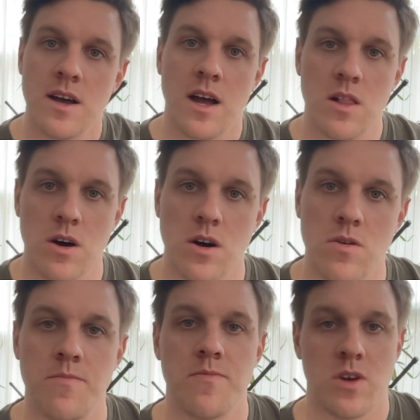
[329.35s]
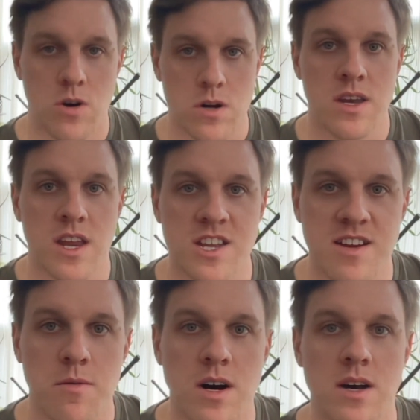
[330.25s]
hello,
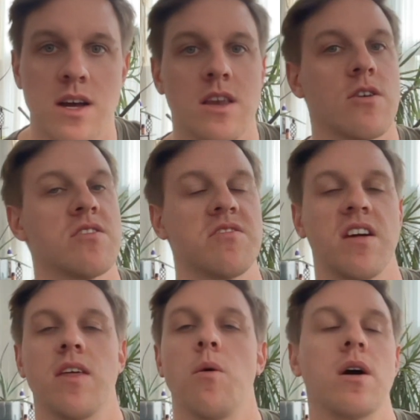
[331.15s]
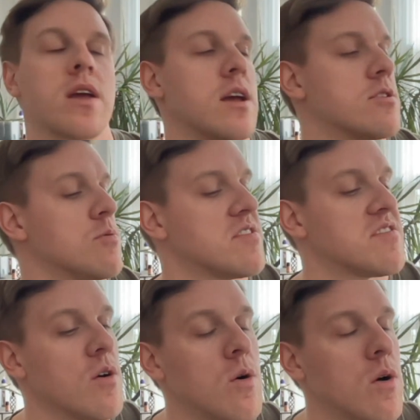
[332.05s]
konnichiwa, and you can say that walking into a
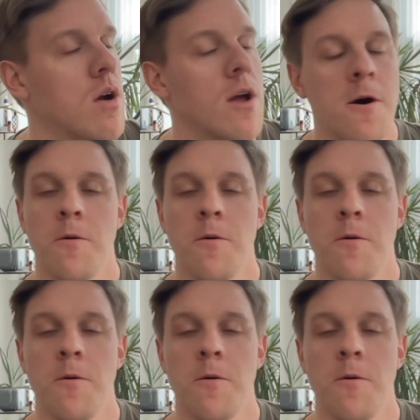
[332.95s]
store,